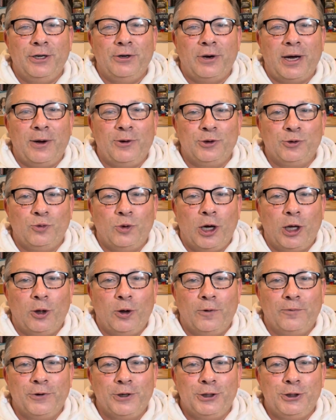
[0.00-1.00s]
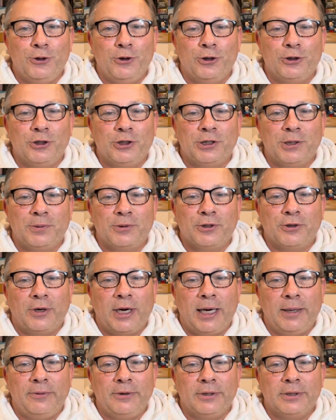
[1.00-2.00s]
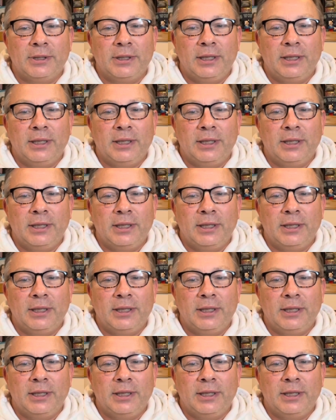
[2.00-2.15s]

I was well over 200 subscribers.